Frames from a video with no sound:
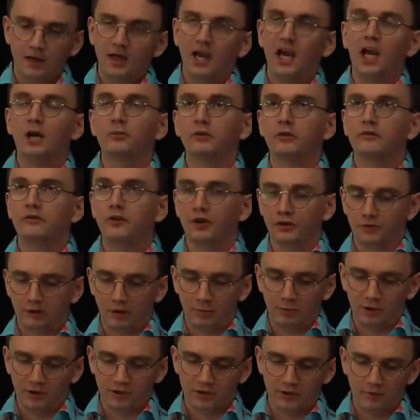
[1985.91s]
and were
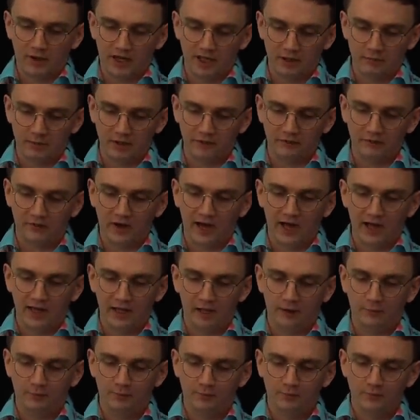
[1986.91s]
vulnerable to enemy
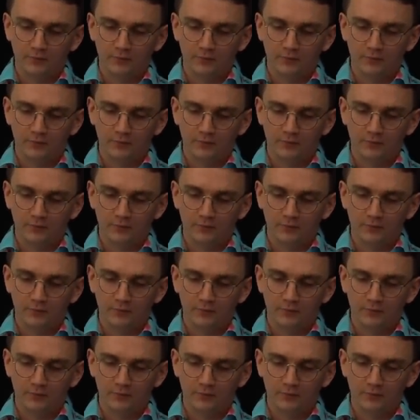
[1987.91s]
fire.